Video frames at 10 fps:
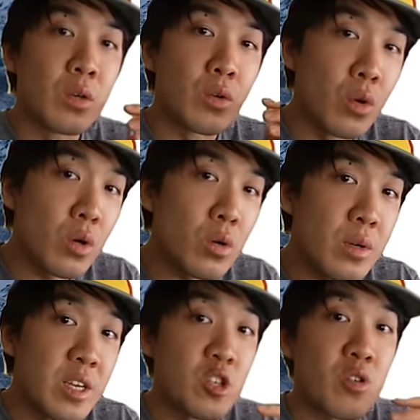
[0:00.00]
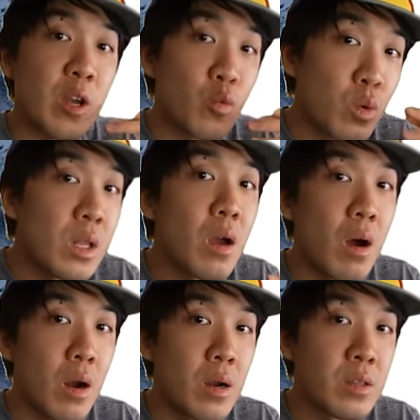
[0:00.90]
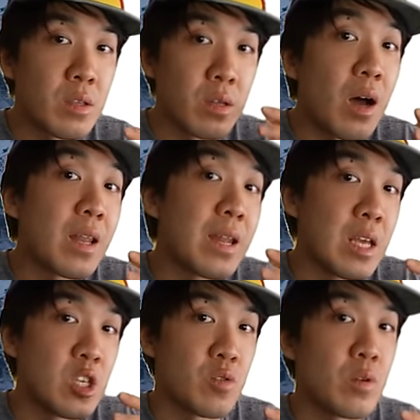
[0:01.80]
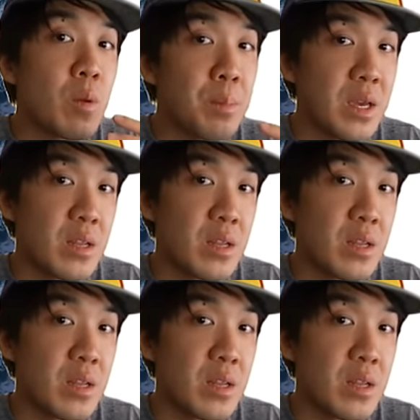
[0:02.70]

Google is trying really hard to not let history repeat